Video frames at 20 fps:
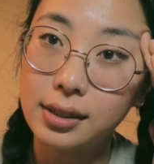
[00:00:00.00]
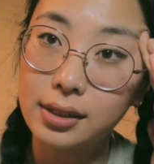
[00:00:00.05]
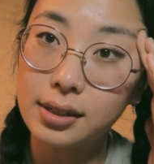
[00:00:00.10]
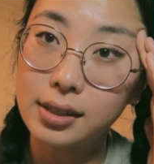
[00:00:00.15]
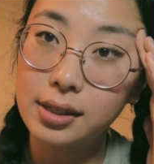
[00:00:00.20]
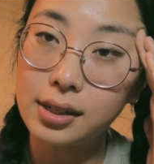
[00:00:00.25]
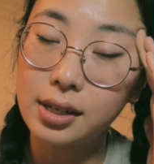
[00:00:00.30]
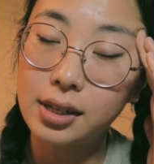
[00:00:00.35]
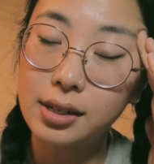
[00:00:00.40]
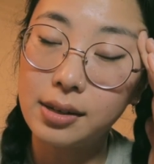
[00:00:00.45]

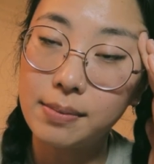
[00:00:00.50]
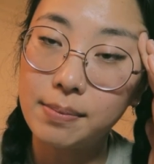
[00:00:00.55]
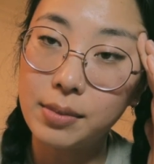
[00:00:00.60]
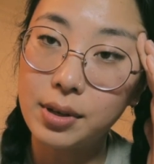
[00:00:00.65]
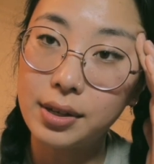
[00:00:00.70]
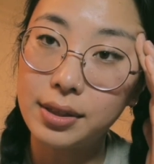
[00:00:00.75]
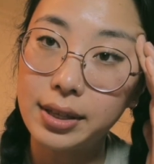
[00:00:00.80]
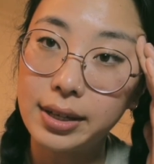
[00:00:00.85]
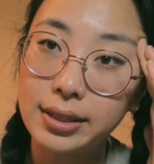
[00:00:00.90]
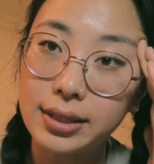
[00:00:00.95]
Some
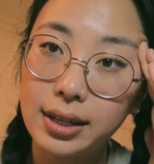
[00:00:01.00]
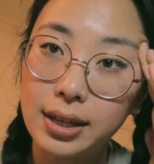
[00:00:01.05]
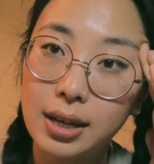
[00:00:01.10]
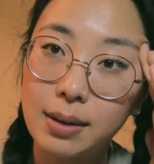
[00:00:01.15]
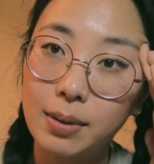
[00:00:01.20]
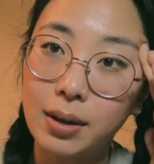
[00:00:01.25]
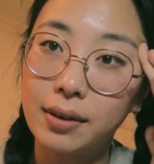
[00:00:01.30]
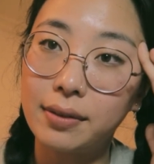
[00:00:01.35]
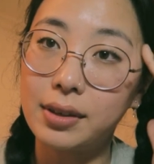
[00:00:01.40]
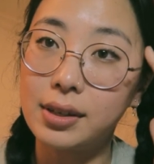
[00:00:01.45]
good things that
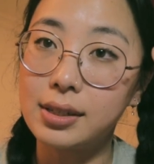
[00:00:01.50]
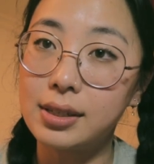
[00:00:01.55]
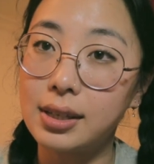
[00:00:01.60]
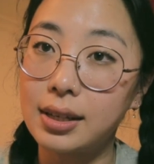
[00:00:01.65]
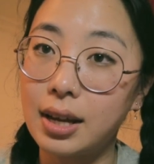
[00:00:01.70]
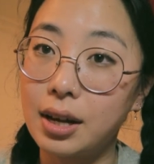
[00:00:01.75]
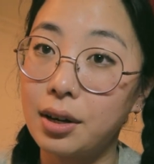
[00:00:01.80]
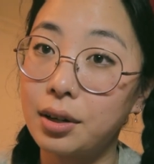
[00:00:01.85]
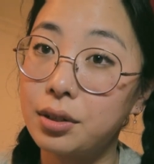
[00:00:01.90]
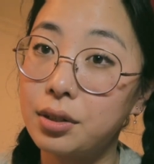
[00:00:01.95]
came out of this: the
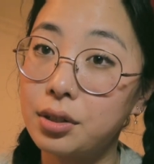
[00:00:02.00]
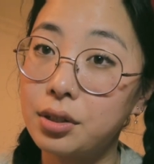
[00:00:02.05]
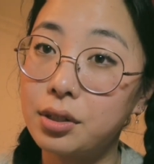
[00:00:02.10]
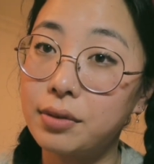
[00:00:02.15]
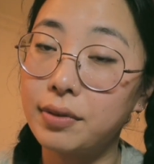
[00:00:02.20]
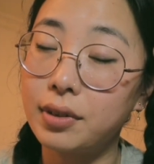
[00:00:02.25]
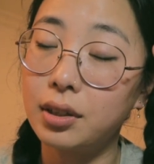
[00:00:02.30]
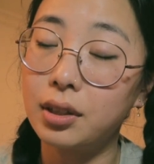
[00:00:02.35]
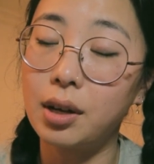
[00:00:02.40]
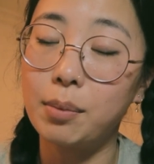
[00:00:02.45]

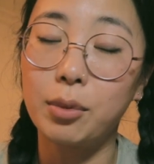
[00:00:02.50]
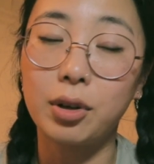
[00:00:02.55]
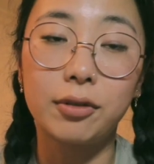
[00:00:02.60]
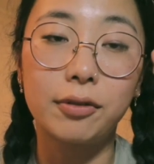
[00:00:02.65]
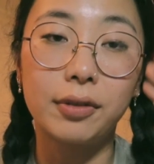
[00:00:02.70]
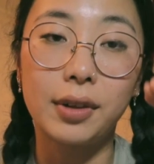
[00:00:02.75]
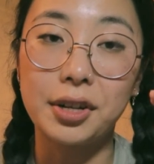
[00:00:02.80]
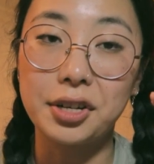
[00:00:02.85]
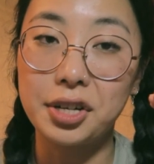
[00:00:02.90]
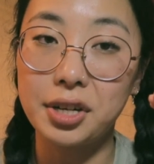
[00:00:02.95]
characters feel a lot more
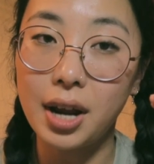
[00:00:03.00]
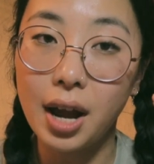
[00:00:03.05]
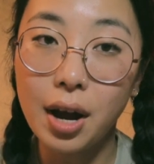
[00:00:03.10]
fleshed